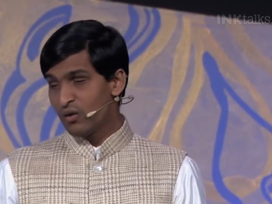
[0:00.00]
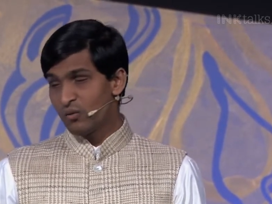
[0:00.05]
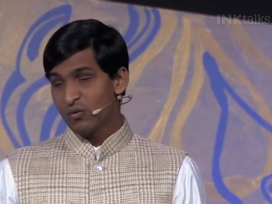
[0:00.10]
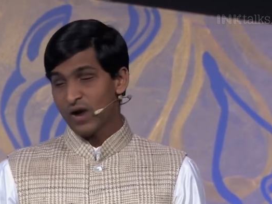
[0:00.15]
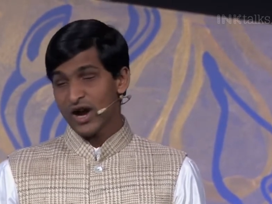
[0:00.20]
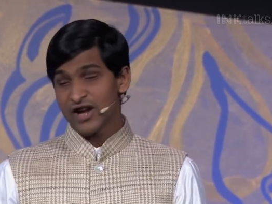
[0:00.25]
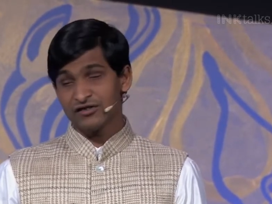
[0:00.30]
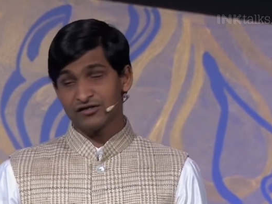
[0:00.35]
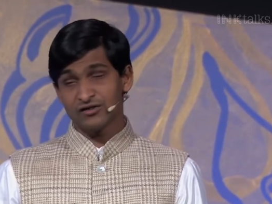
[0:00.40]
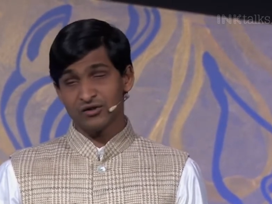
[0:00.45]

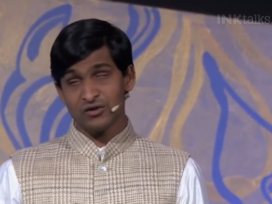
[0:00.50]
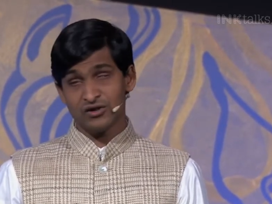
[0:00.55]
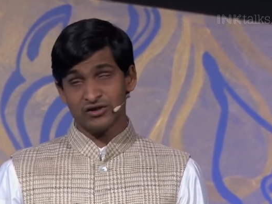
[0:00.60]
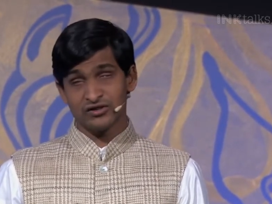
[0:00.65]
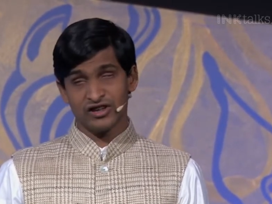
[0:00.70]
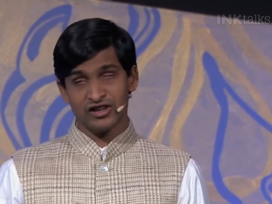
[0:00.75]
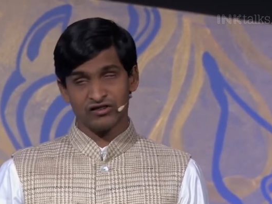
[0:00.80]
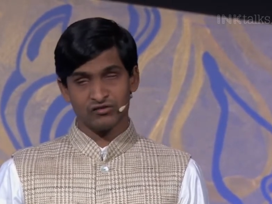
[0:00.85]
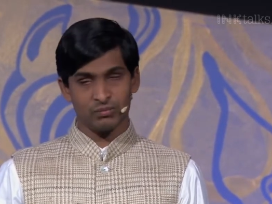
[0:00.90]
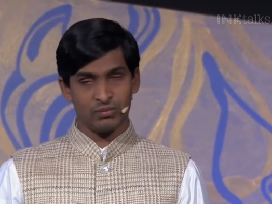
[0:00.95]
Why
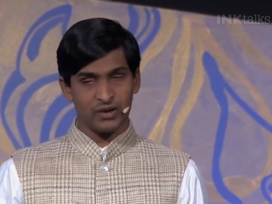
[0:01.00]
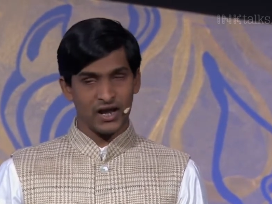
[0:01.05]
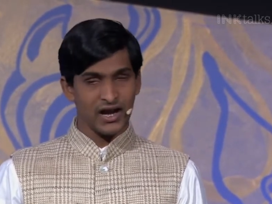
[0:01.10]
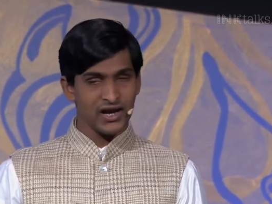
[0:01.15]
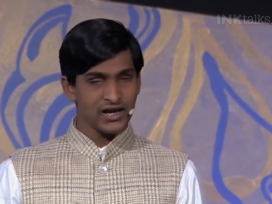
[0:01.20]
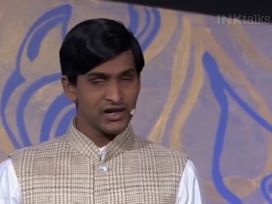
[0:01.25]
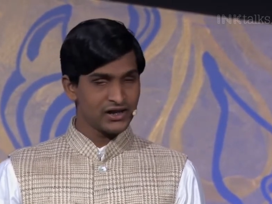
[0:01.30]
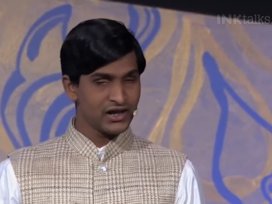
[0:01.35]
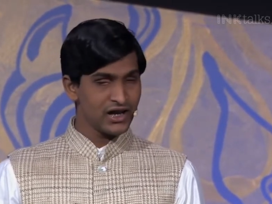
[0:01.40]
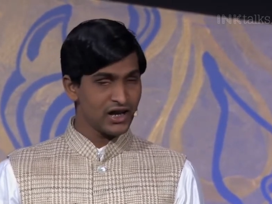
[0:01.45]
should this
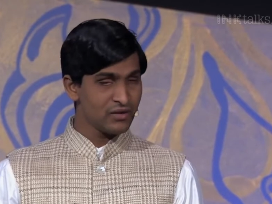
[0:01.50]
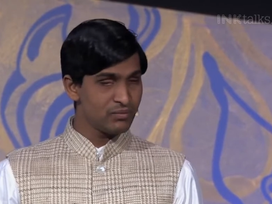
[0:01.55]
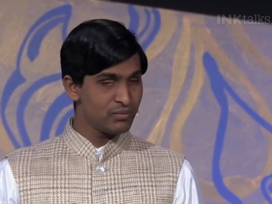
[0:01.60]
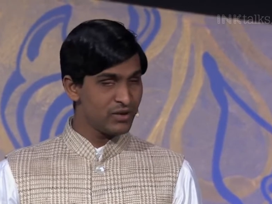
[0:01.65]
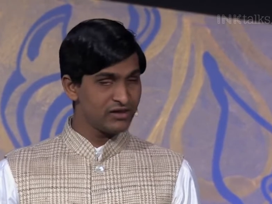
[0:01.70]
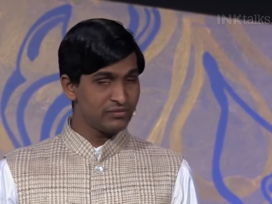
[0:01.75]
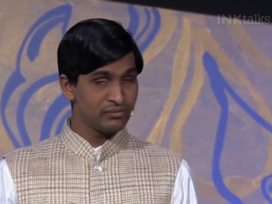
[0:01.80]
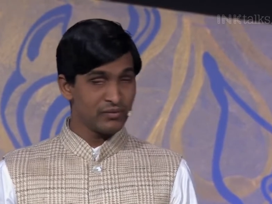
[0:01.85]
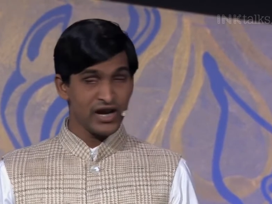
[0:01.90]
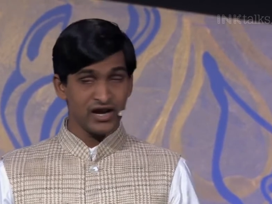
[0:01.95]
blind kid
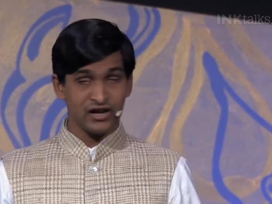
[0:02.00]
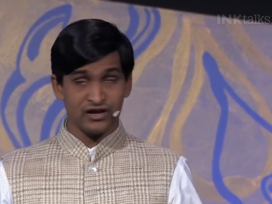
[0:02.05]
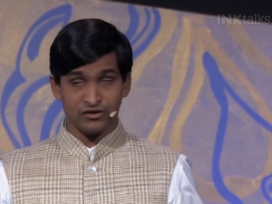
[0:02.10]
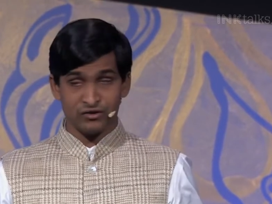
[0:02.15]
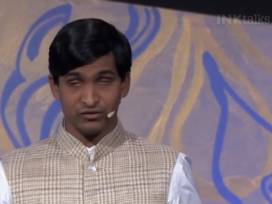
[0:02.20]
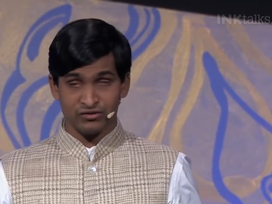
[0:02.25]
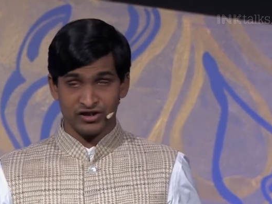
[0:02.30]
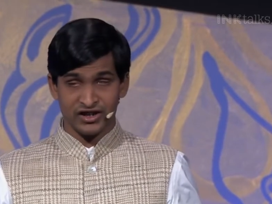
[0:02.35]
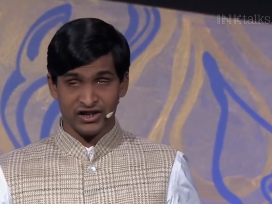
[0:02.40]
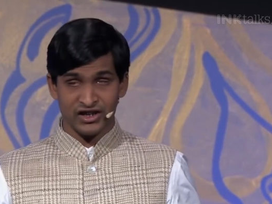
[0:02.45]
be made
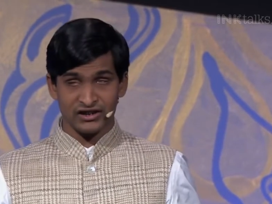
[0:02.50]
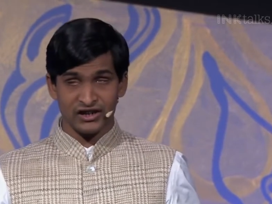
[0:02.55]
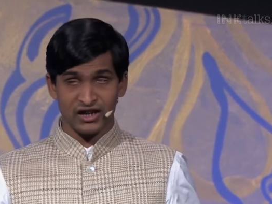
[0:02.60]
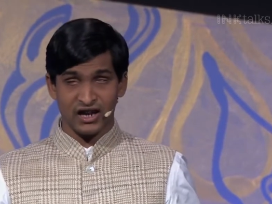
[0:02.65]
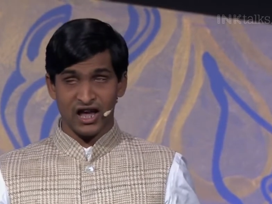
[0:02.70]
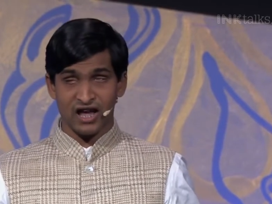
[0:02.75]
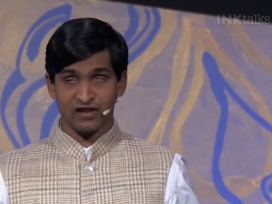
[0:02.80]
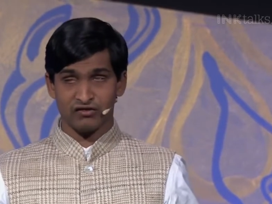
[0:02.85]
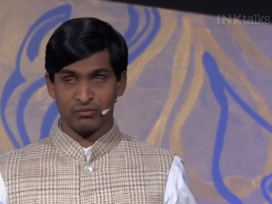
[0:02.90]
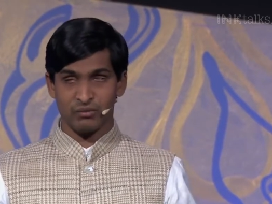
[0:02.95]
to sit in the
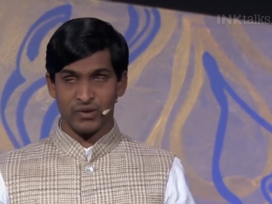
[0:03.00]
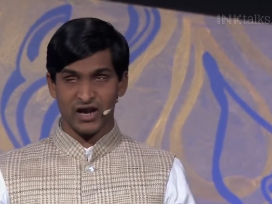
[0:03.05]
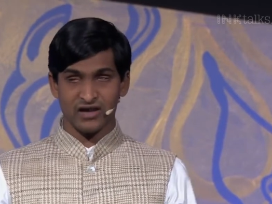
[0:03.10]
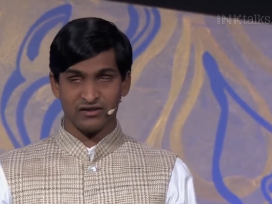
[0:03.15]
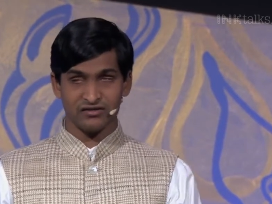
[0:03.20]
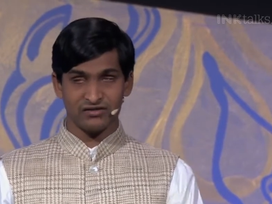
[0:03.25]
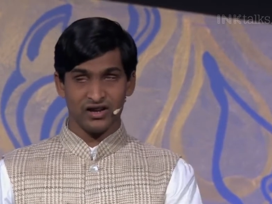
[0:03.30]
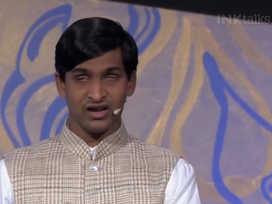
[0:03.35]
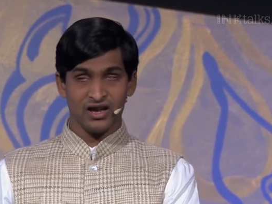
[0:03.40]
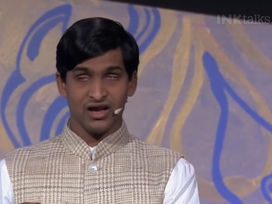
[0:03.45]
last
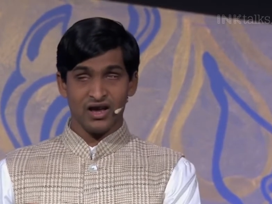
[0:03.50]
bench?